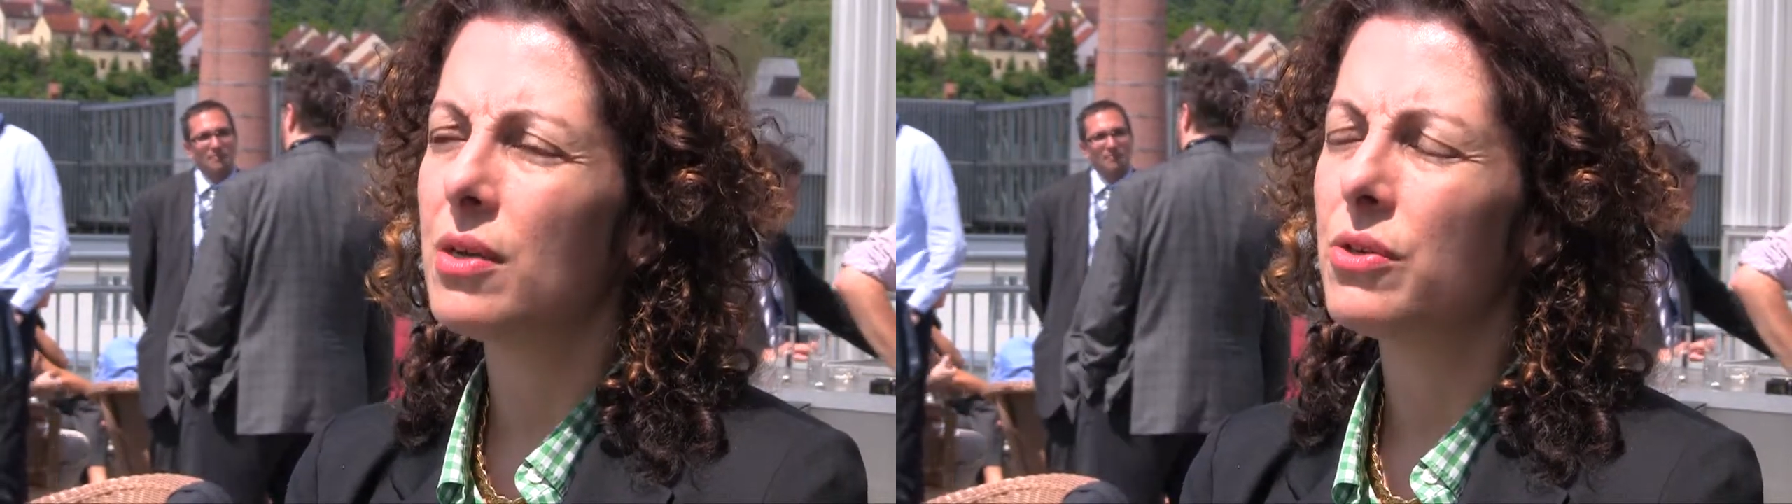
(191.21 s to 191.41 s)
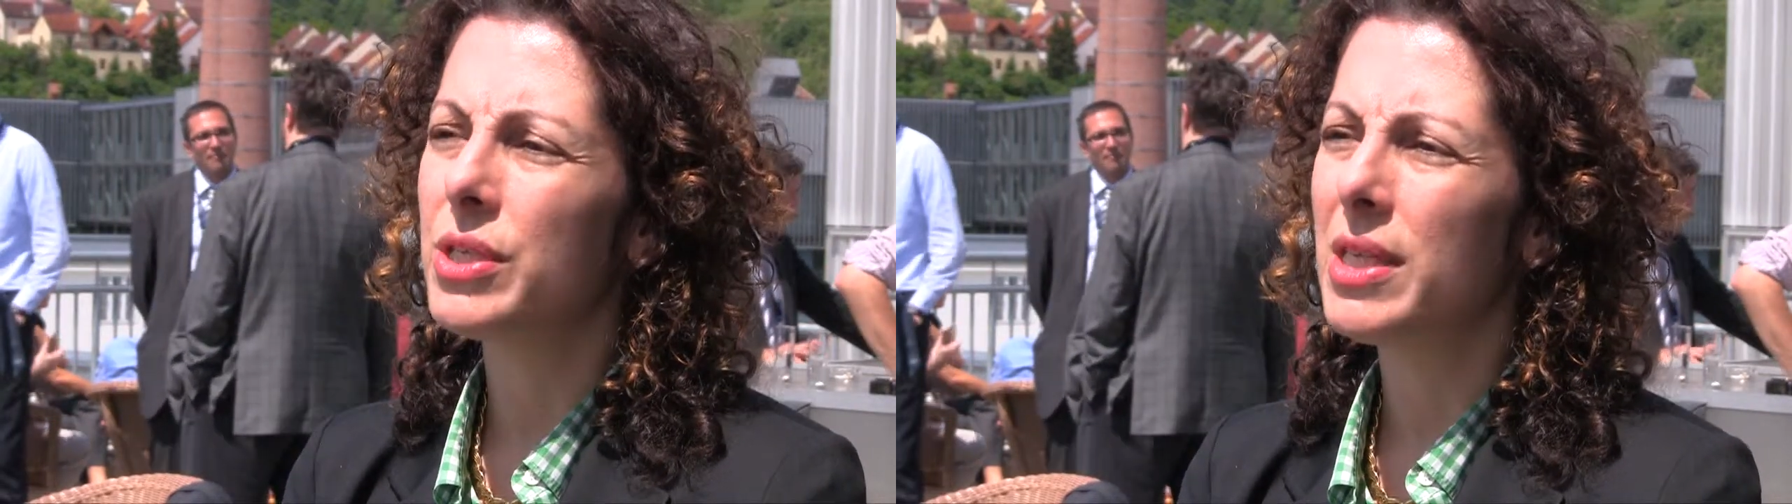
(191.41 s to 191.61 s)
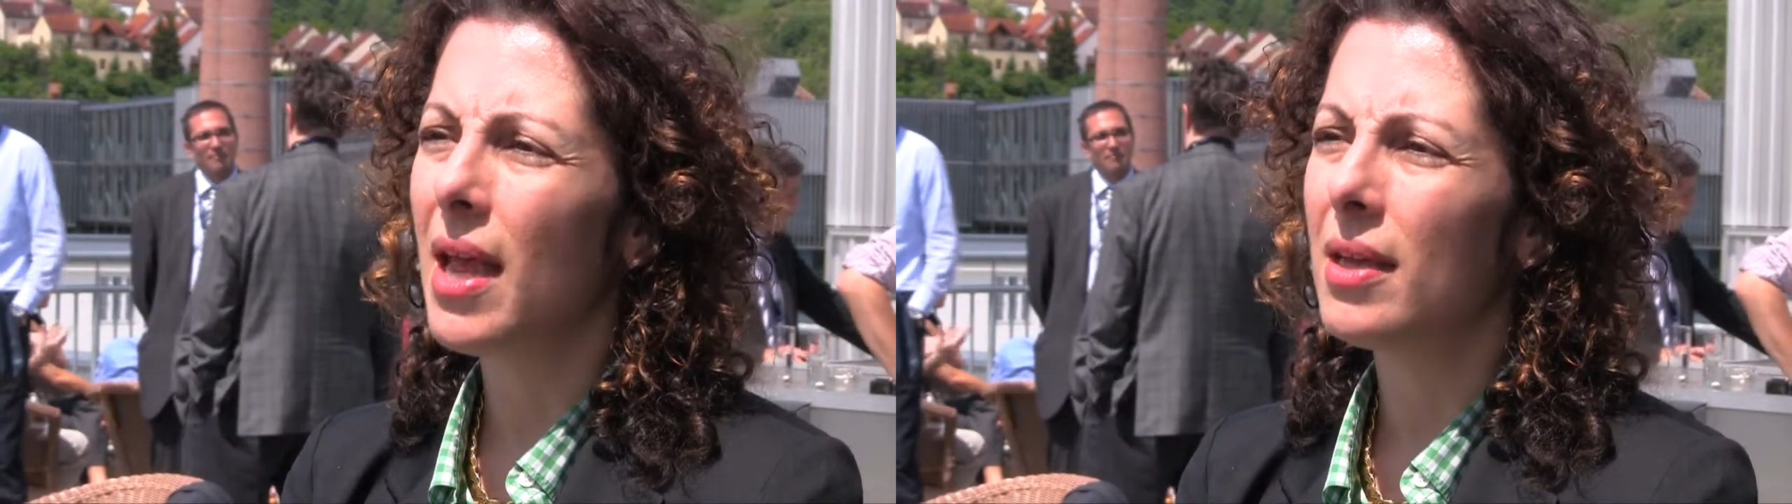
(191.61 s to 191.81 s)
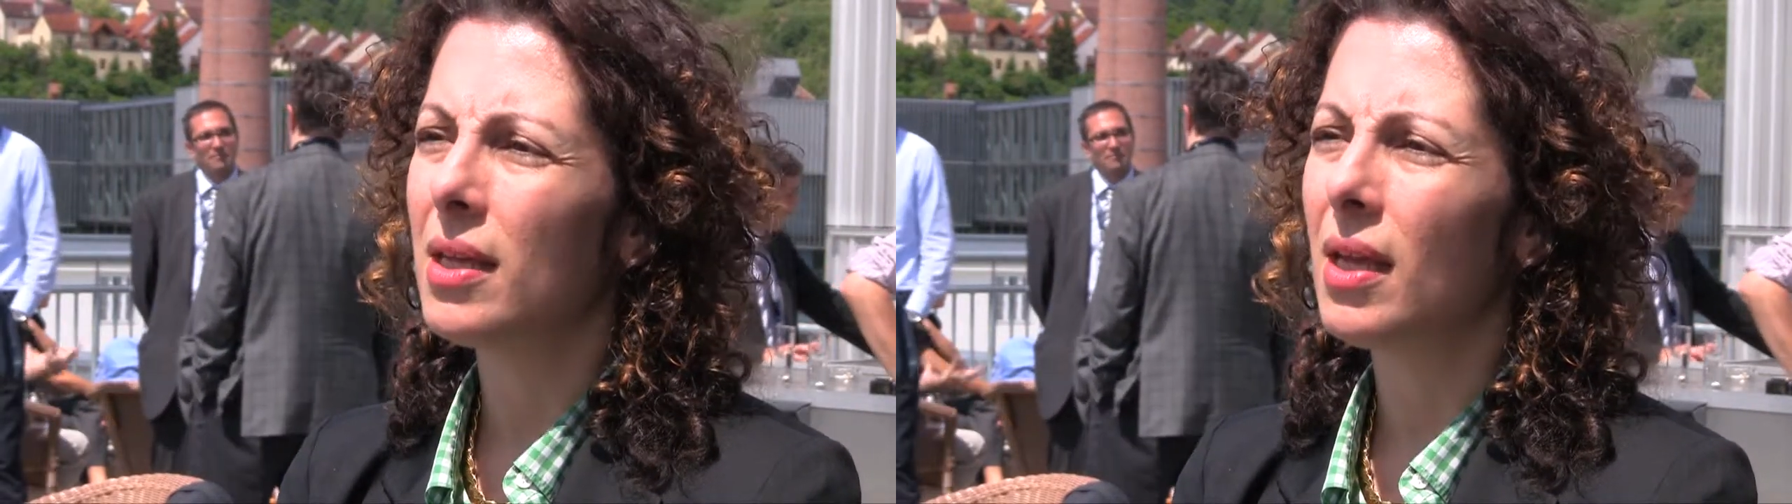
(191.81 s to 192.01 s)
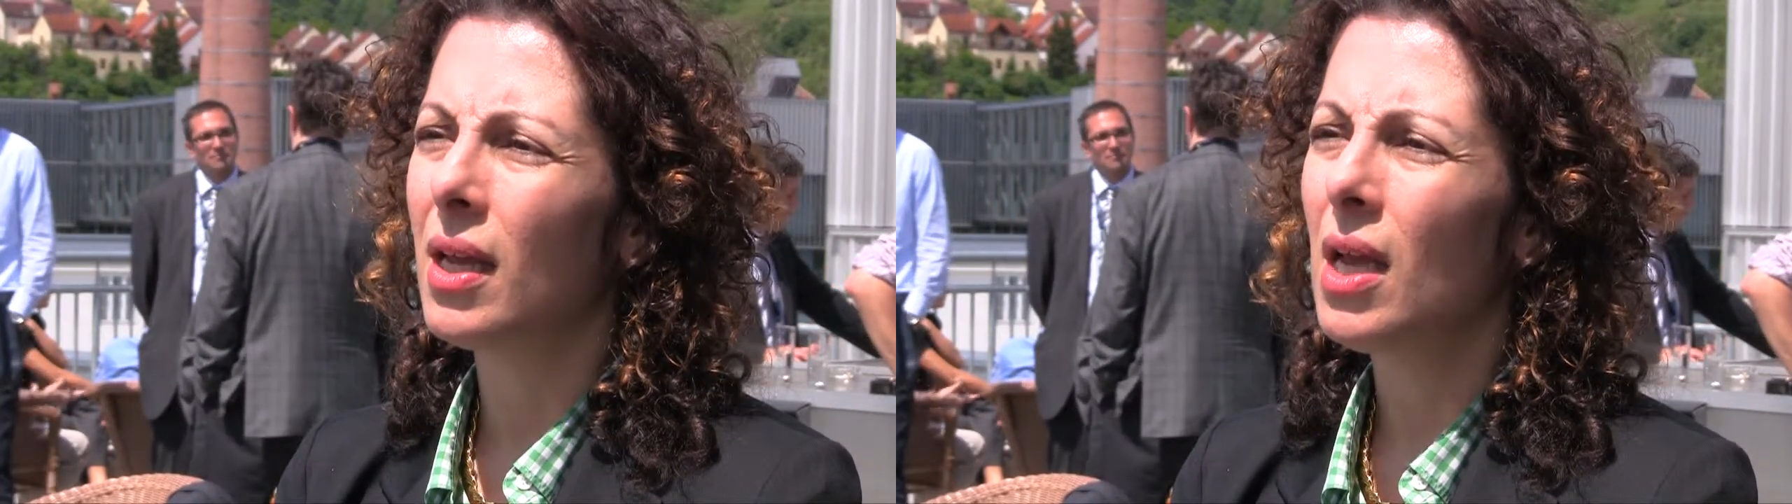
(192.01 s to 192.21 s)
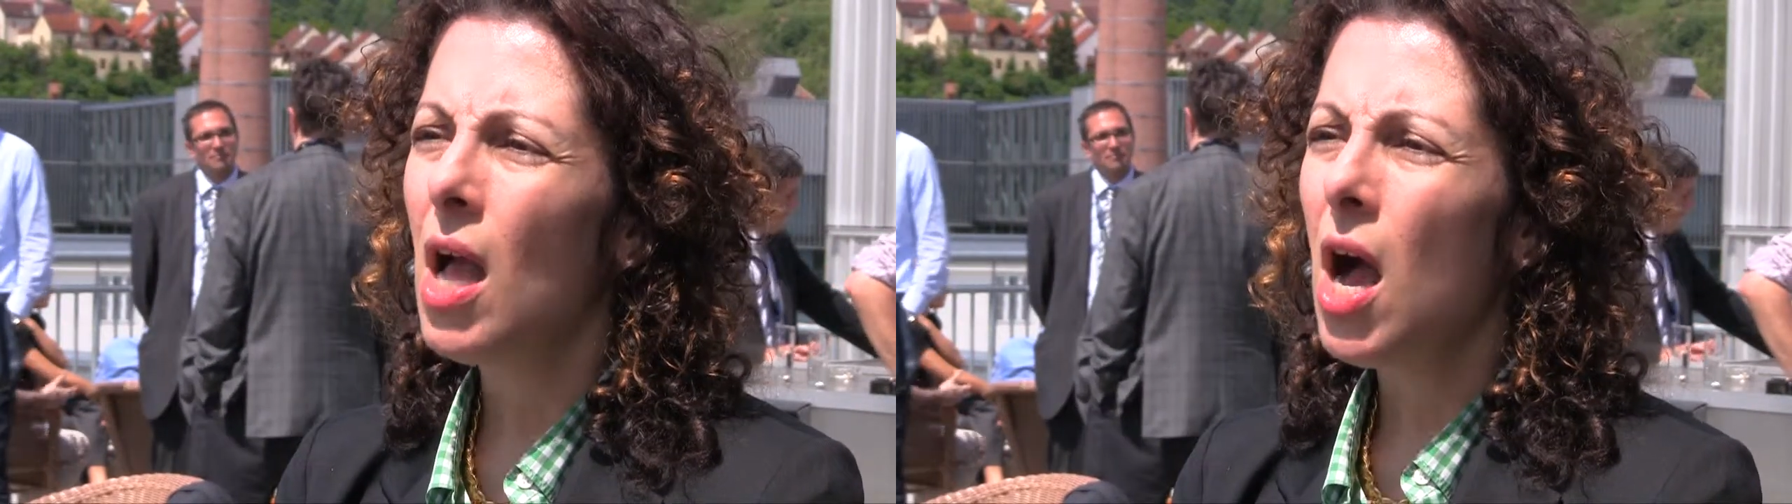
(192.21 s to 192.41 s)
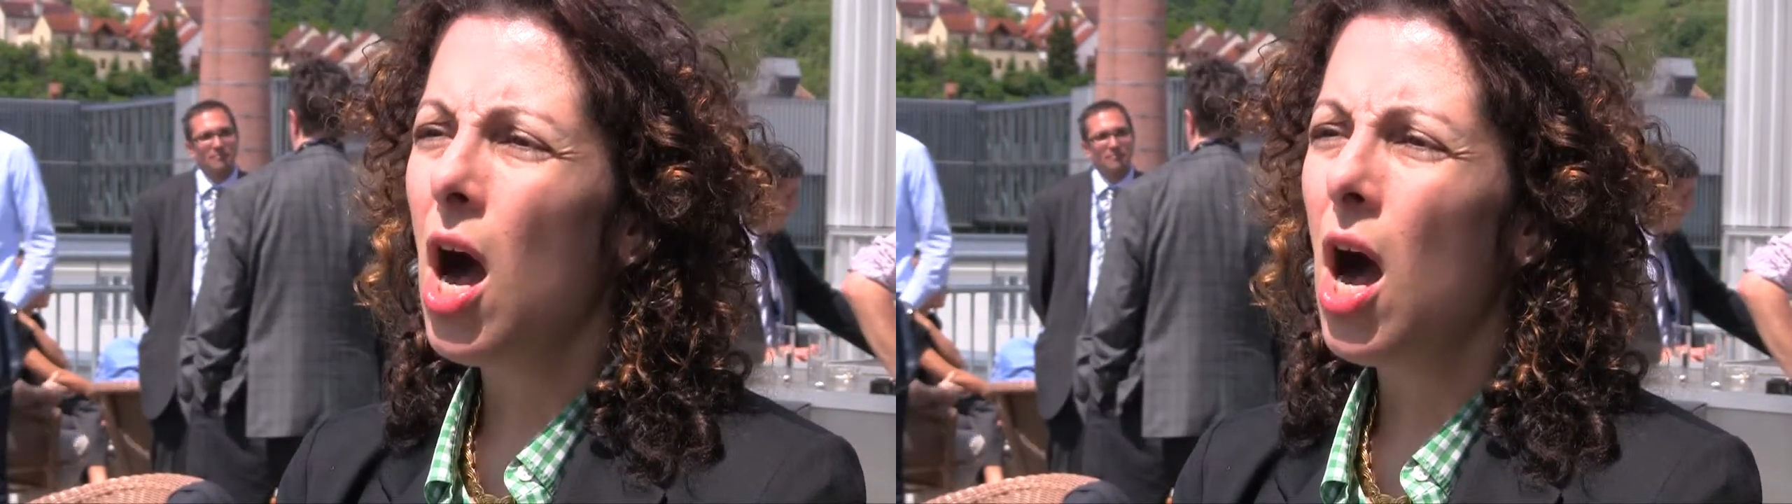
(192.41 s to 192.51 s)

understanding